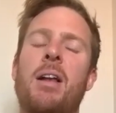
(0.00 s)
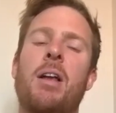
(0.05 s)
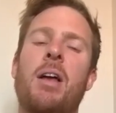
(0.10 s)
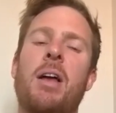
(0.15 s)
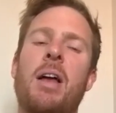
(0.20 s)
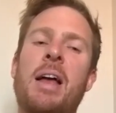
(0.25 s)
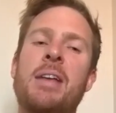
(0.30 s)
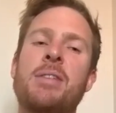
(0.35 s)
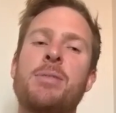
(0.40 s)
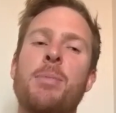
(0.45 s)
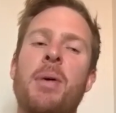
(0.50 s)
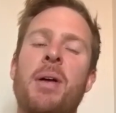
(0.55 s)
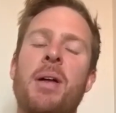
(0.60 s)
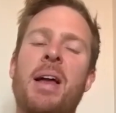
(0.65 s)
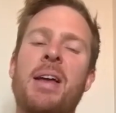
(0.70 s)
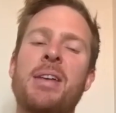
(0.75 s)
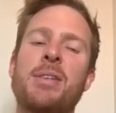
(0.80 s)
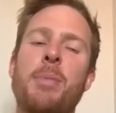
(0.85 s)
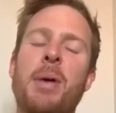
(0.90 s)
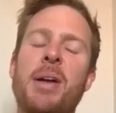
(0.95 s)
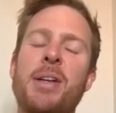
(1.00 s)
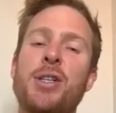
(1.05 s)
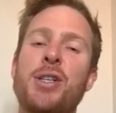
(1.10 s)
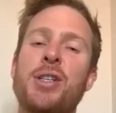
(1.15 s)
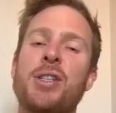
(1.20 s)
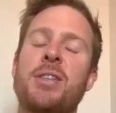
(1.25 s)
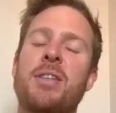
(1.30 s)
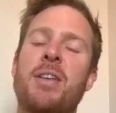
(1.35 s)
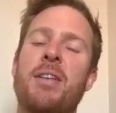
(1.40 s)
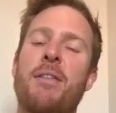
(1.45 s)
As much
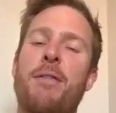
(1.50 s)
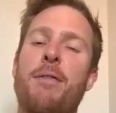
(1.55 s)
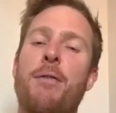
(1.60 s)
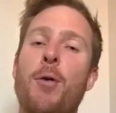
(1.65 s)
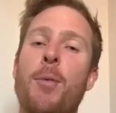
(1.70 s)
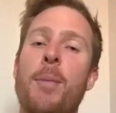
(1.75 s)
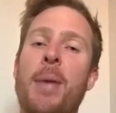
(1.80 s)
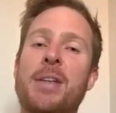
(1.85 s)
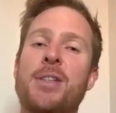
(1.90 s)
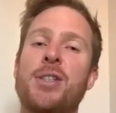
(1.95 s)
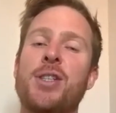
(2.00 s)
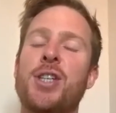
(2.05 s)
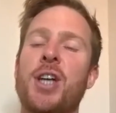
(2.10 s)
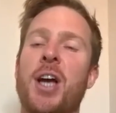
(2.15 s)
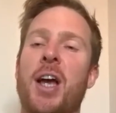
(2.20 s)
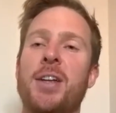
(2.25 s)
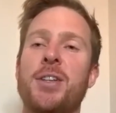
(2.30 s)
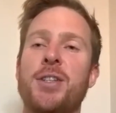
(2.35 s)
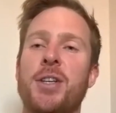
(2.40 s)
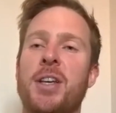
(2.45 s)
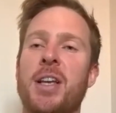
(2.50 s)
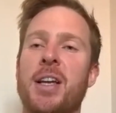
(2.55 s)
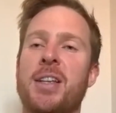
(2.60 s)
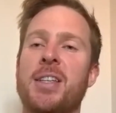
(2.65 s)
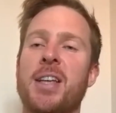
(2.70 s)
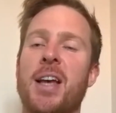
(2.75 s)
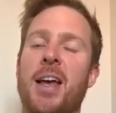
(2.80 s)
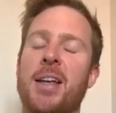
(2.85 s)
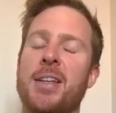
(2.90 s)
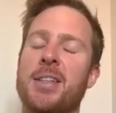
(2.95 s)
as formats change and
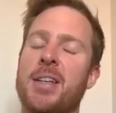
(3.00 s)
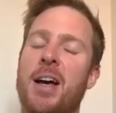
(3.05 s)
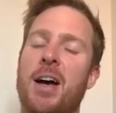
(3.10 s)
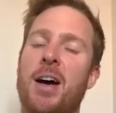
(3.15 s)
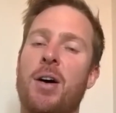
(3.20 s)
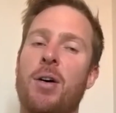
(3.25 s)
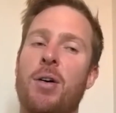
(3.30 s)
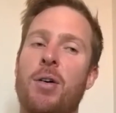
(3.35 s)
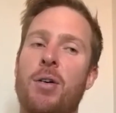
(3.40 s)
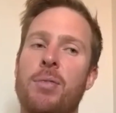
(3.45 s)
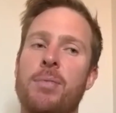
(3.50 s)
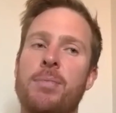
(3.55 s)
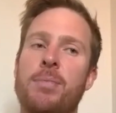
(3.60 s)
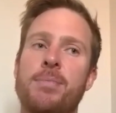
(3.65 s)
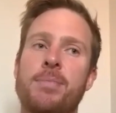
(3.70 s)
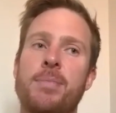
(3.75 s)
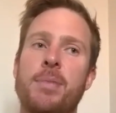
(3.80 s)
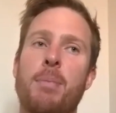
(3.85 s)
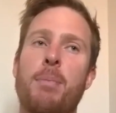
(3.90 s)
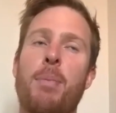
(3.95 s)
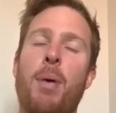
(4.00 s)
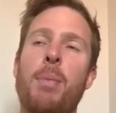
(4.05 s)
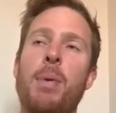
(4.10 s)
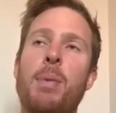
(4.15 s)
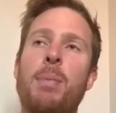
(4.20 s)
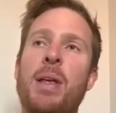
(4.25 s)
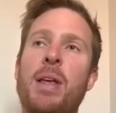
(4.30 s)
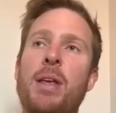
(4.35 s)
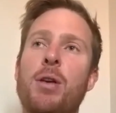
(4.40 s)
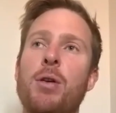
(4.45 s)
dictate how
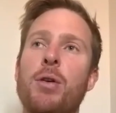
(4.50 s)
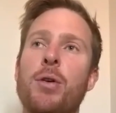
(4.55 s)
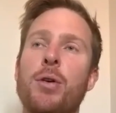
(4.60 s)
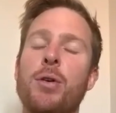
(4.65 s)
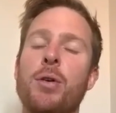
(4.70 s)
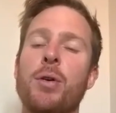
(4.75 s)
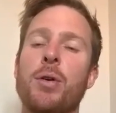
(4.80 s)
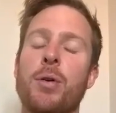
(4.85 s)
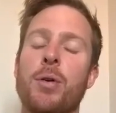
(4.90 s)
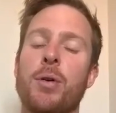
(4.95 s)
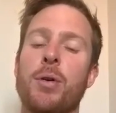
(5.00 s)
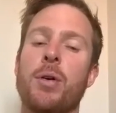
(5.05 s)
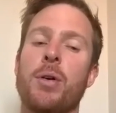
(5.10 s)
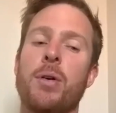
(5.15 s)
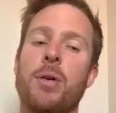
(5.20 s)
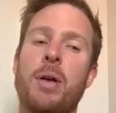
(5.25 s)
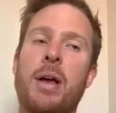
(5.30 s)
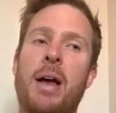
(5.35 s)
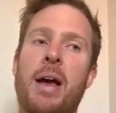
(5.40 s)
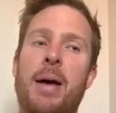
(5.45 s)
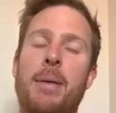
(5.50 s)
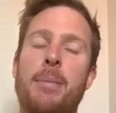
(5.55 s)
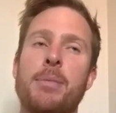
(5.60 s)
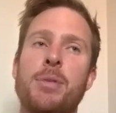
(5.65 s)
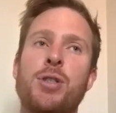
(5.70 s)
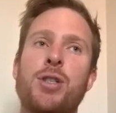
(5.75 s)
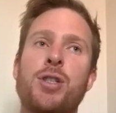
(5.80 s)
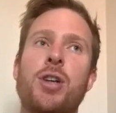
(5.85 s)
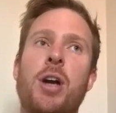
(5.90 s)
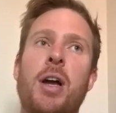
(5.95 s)
probably you
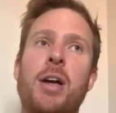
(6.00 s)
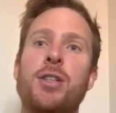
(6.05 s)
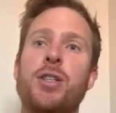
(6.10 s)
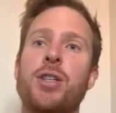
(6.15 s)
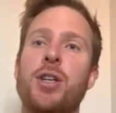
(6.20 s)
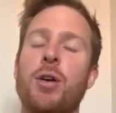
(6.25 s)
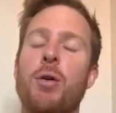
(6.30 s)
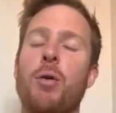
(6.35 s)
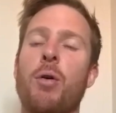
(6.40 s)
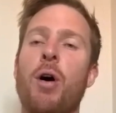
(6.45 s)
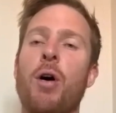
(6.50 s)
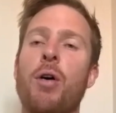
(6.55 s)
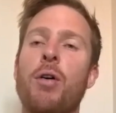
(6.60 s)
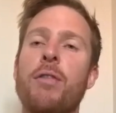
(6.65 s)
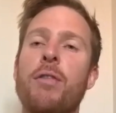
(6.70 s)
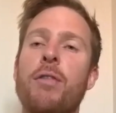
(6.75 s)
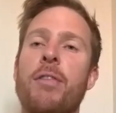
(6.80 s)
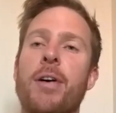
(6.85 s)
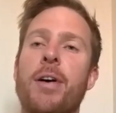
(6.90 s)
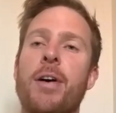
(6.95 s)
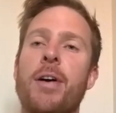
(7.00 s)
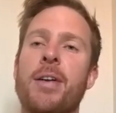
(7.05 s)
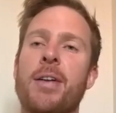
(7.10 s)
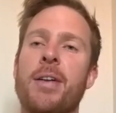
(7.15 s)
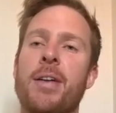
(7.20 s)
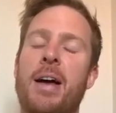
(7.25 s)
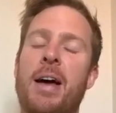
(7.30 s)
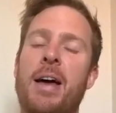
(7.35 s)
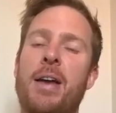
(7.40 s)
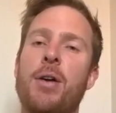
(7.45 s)
structure your over,
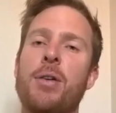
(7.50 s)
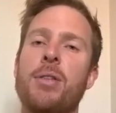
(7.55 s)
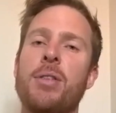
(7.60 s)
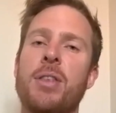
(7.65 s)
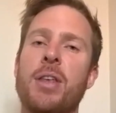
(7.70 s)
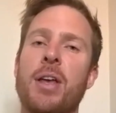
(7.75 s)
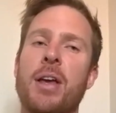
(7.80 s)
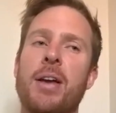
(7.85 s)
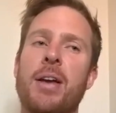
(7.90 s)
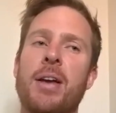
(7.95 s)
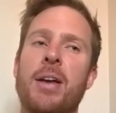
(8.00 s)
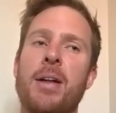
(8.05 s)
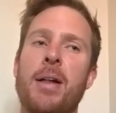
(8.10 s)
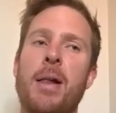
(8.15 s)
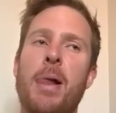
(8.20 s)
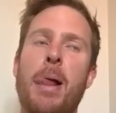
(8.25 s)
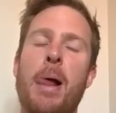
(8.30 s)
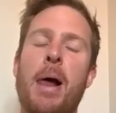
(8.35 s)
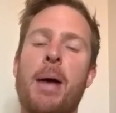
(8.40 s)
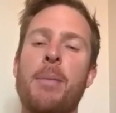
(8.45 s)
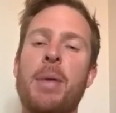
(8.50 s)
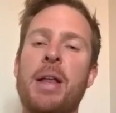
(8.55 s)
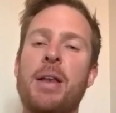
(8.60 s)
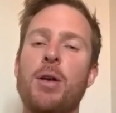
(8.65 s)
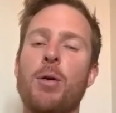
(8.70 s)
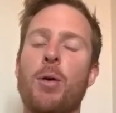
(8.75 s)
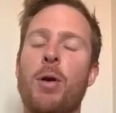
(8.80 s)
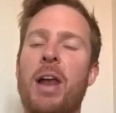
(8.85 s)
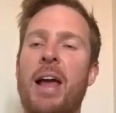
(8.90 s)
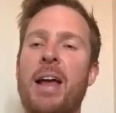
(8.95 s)
I don't think, I mean,
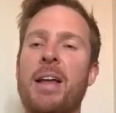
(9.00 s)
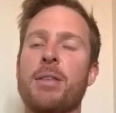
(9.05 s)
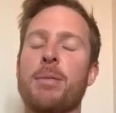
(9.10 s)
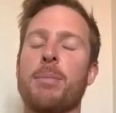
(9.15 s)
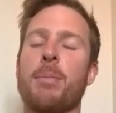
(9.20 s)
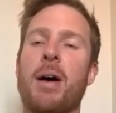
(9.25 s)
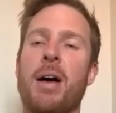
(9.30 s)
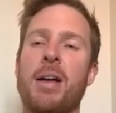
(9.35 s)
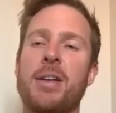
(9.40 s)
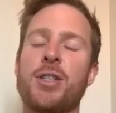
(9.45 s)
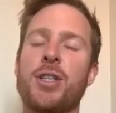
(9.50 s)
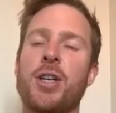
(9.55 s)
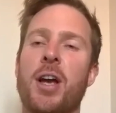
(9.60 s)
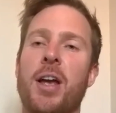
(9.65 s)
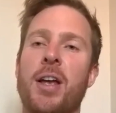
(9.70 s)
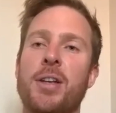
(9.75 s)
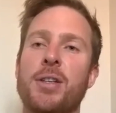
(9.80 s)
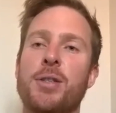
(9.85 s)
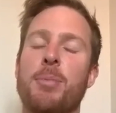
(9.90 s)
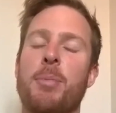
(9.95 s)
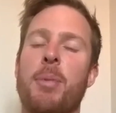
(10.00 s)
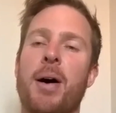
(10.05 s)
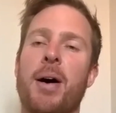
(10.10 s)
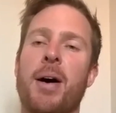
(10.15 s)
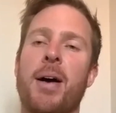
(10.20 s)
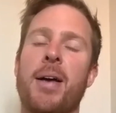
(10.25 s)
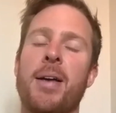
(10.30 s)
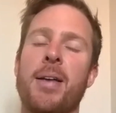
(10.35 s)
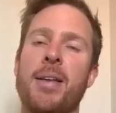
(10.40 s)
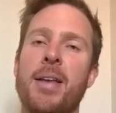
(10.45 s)
your length might change
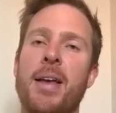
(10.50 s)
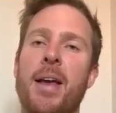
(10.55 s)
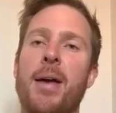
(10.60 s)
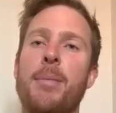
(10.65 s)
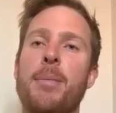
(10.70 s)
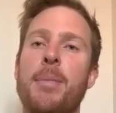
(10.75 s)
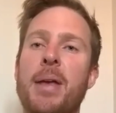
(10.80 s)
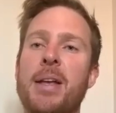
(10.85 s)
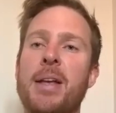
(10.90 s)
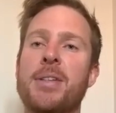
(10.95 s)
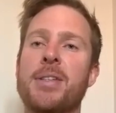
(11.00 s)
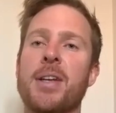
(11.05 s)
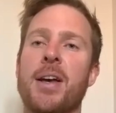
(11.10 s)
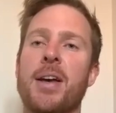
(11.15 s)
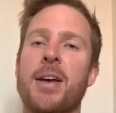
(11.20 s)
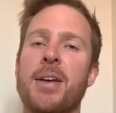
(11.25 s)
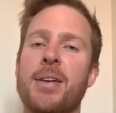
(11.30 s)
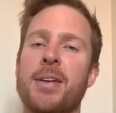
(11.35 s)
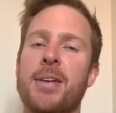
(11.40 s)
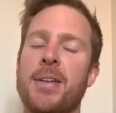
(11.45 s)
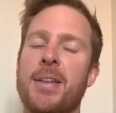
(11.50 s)
by a meter,